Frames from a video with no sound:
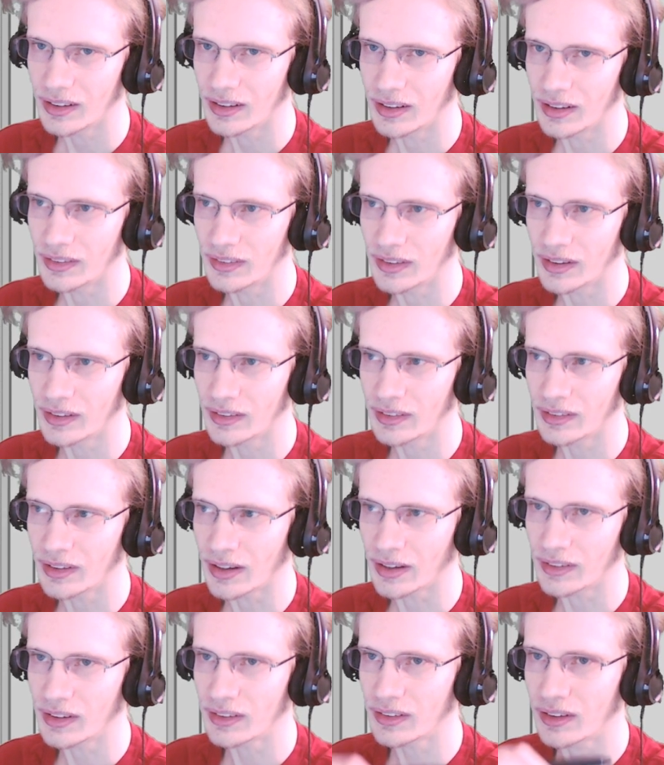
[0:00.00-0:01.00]
And then
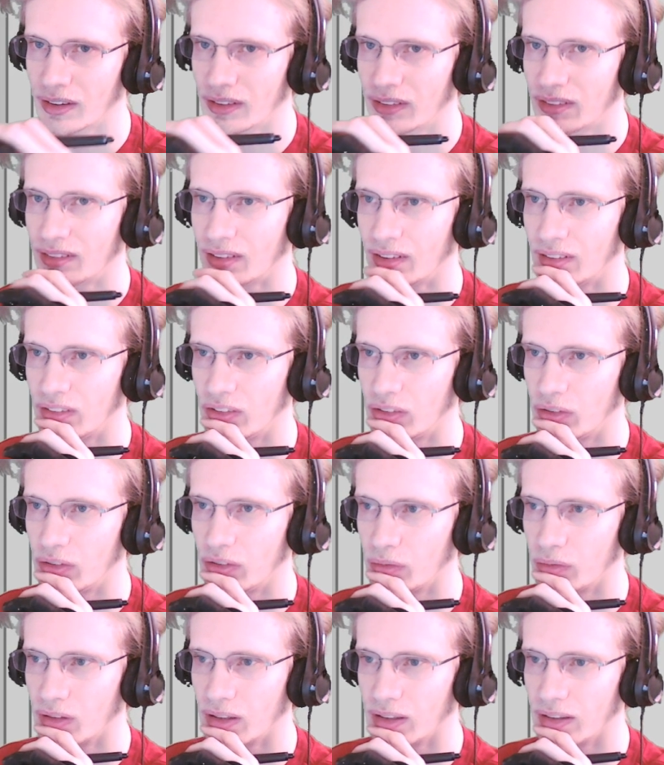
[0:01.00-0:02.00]
I think they send
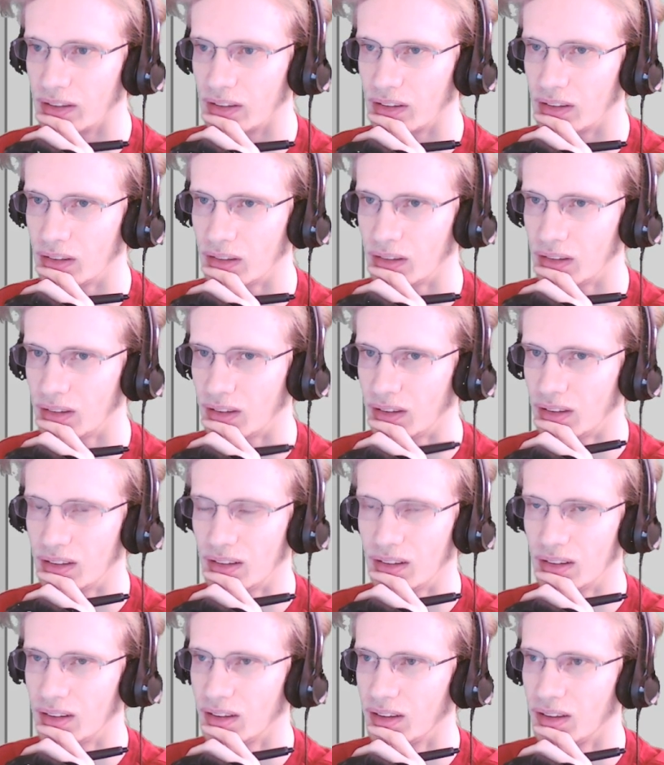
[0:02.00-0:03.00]
you like
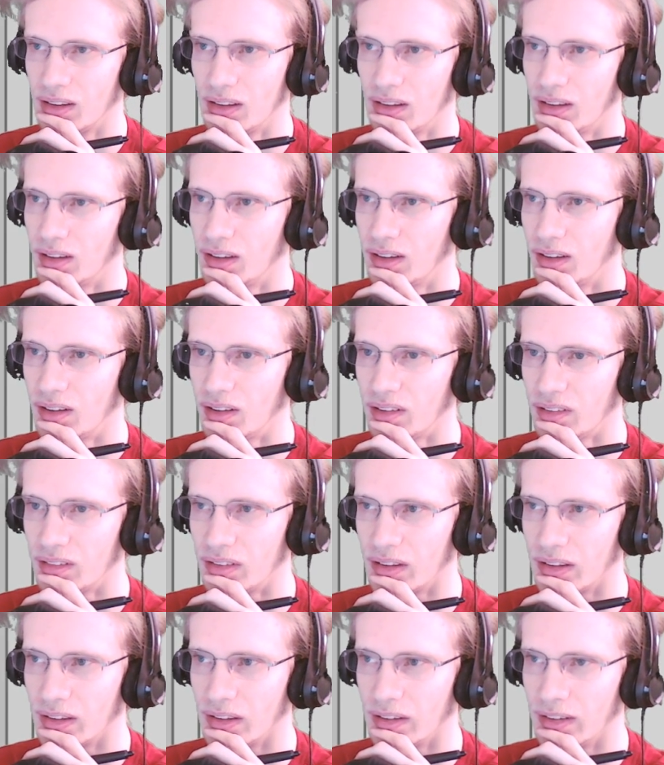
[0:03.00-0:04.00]

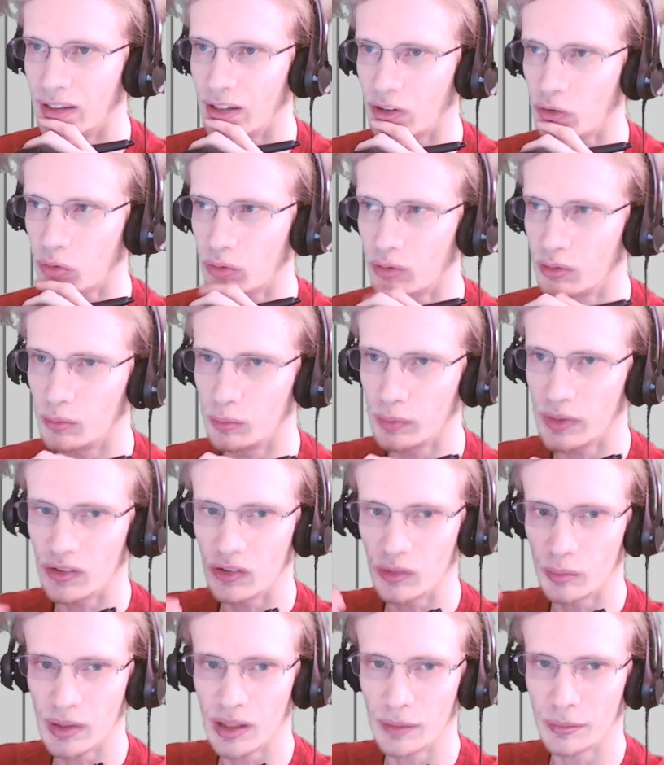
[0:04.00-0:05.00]
an actual piece
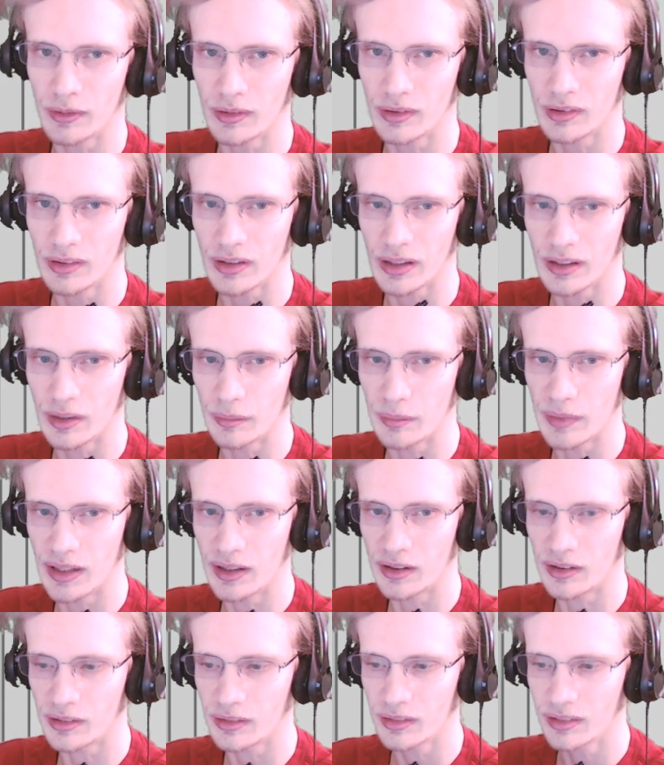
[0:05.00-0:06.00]
of paper in the
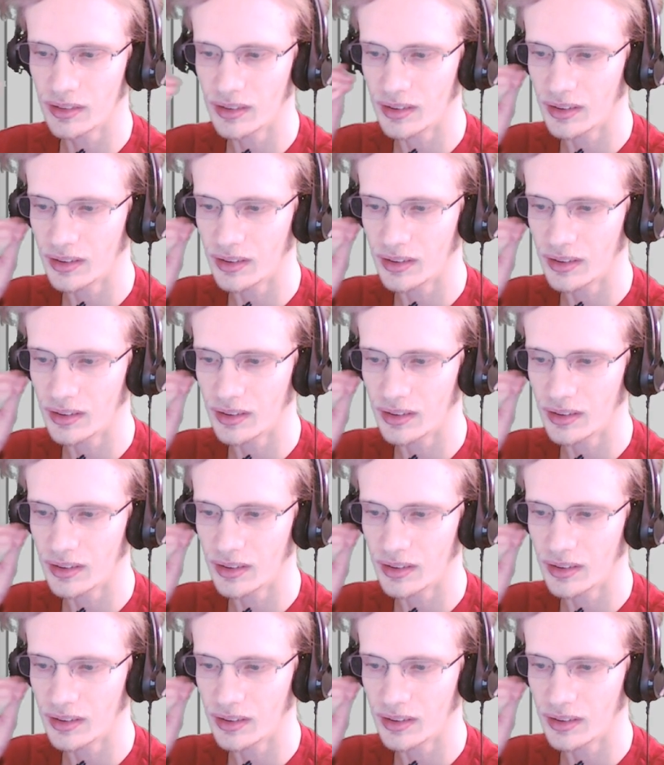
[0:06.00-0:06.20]
mail,